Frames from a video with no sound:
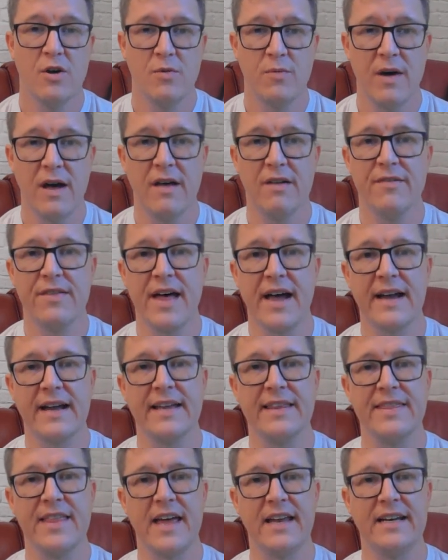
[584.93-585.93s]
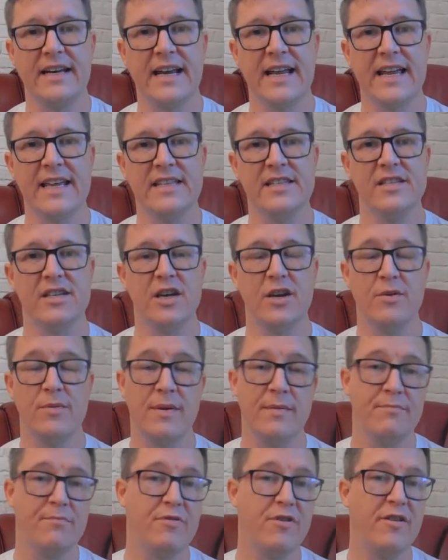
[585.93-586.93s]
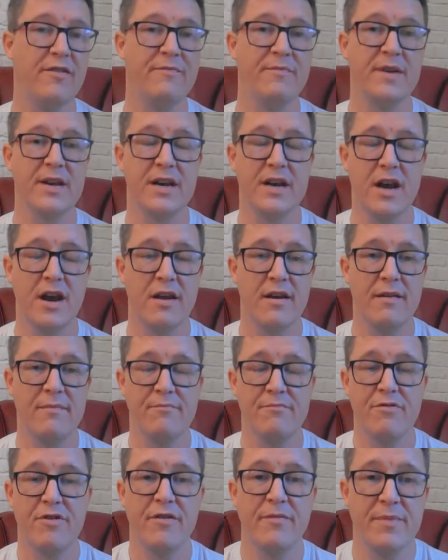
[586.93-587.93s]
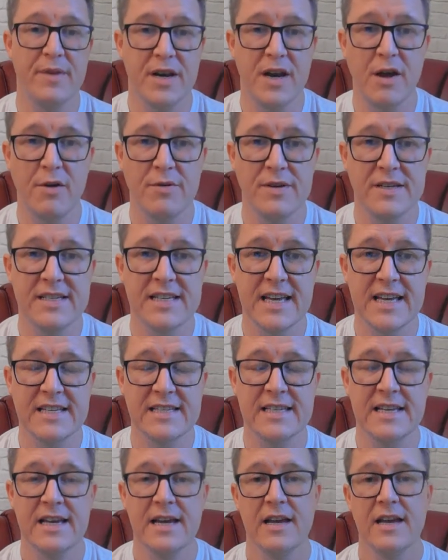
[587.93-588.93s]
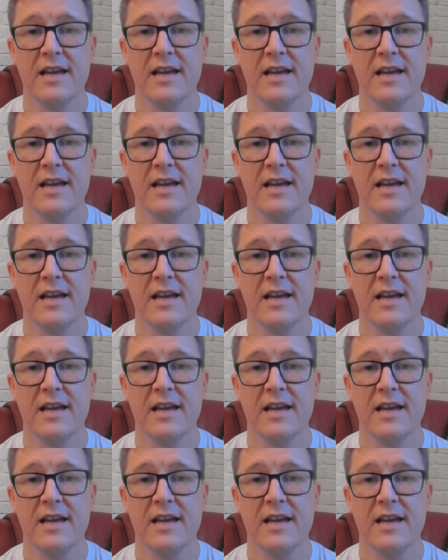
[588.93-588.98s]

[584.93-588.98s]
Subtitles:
Well, that can then lead to improvement notices.